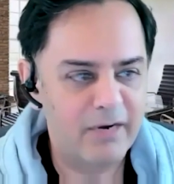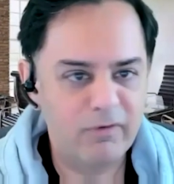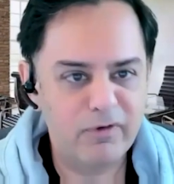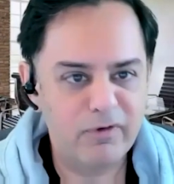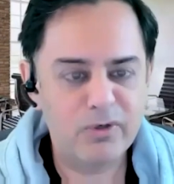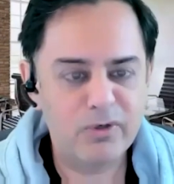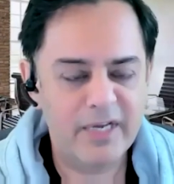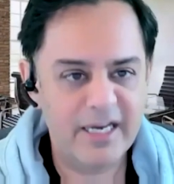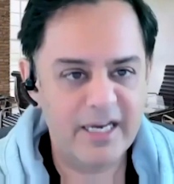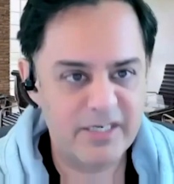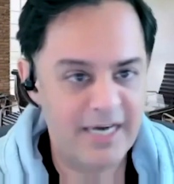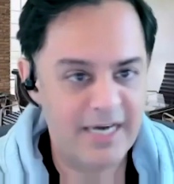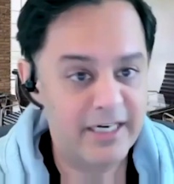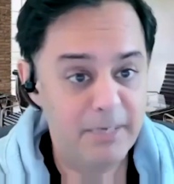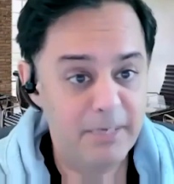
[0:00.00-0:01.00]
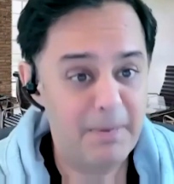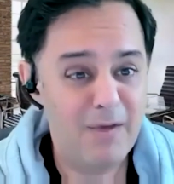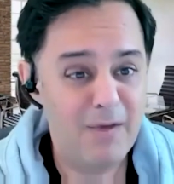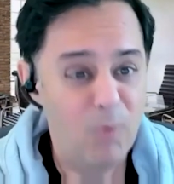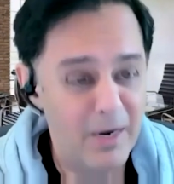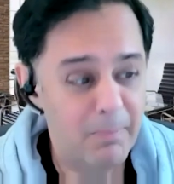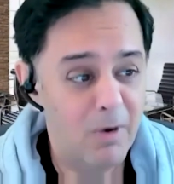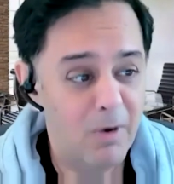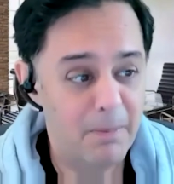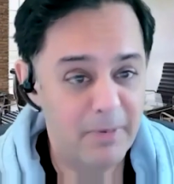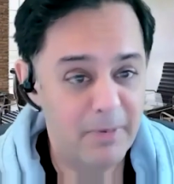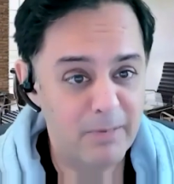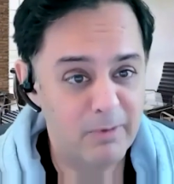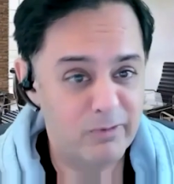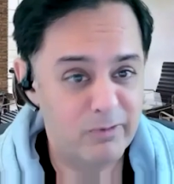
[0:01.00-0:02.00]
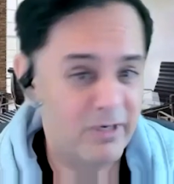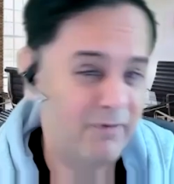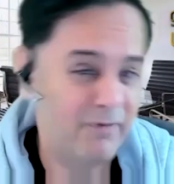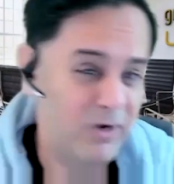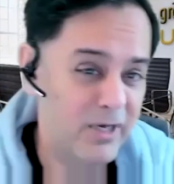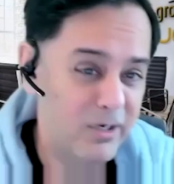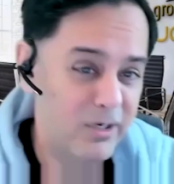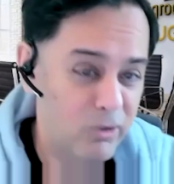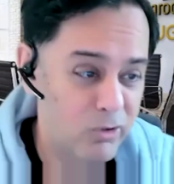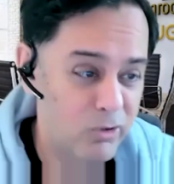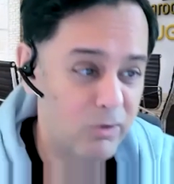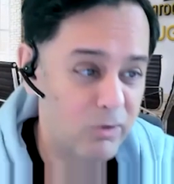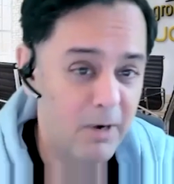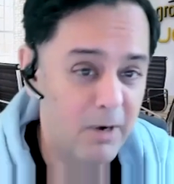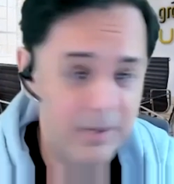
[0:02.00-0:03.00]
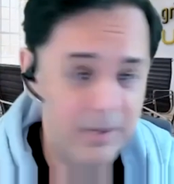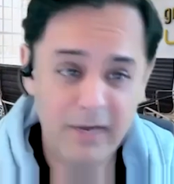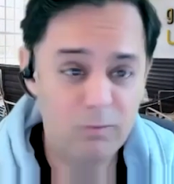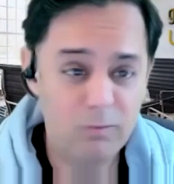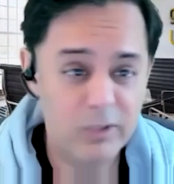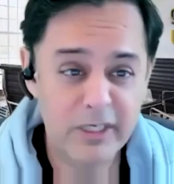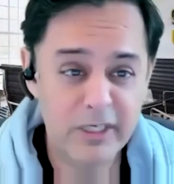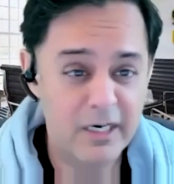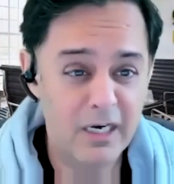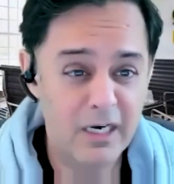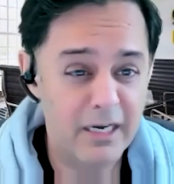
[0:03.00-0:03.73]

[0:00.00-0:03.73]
refused to engage i did buy one property but it was in a very unusual property and was in a,